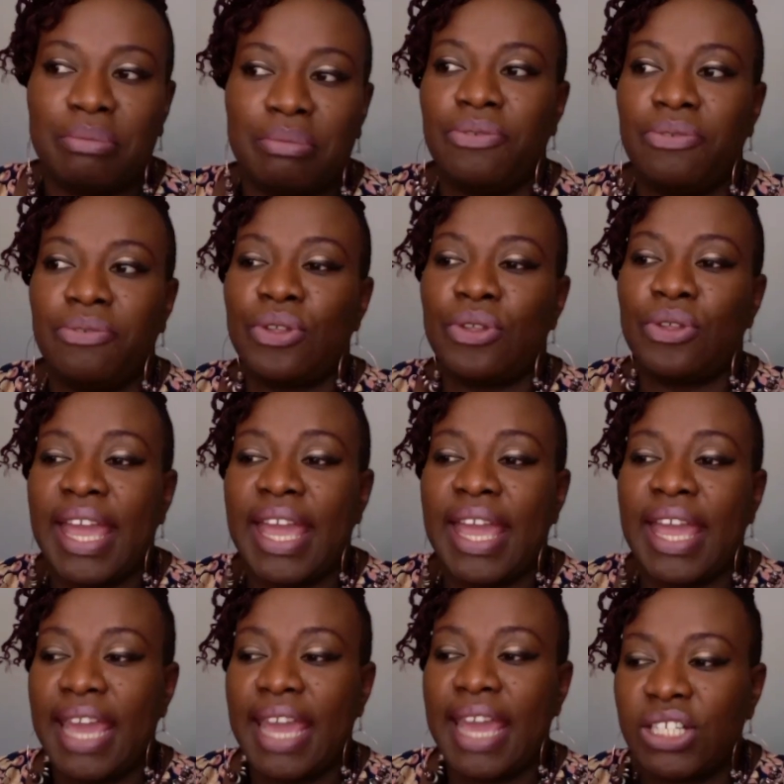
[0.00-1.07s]
before they
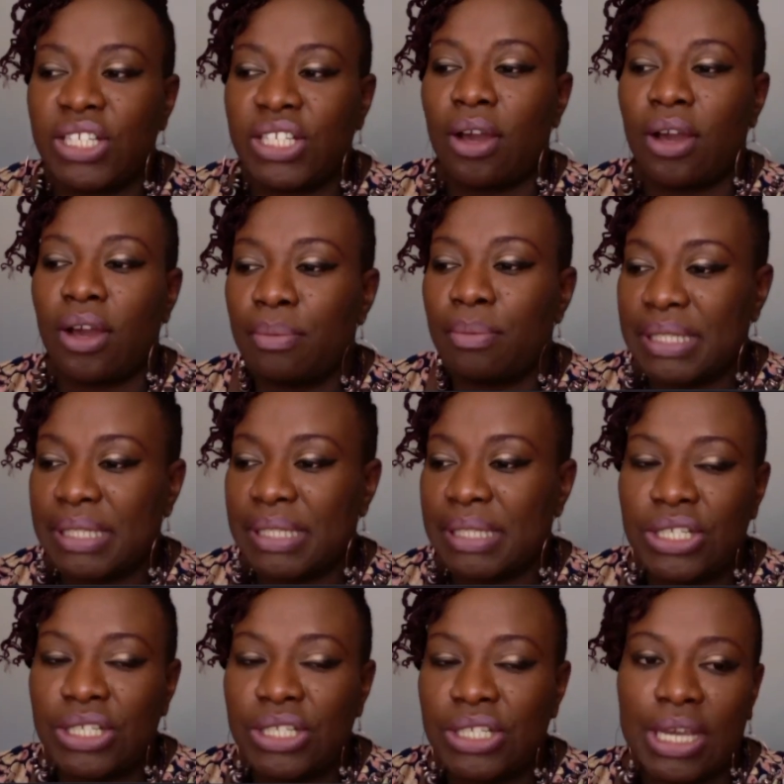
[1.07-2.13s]
engage in a
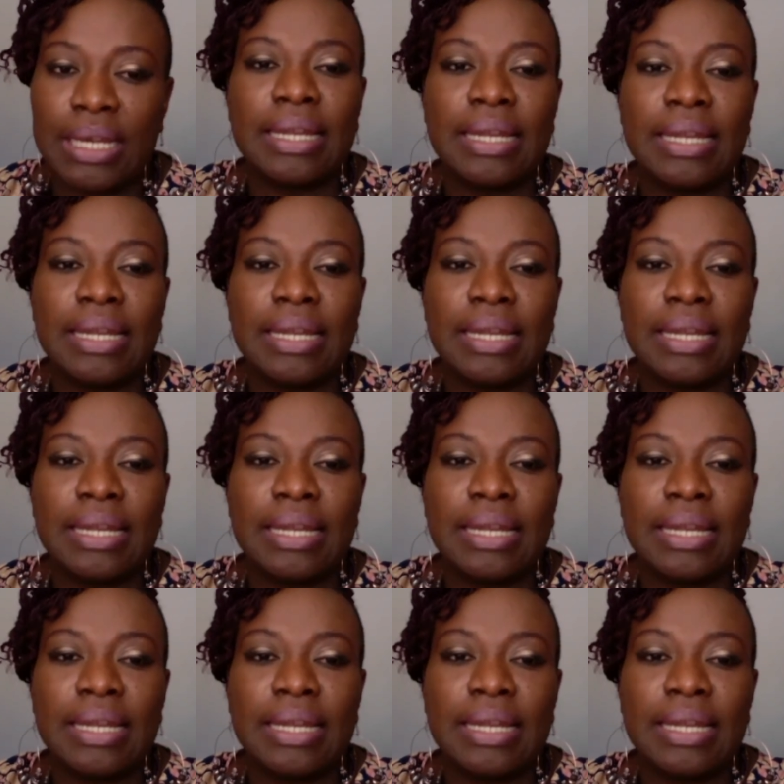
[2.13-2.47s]
competition.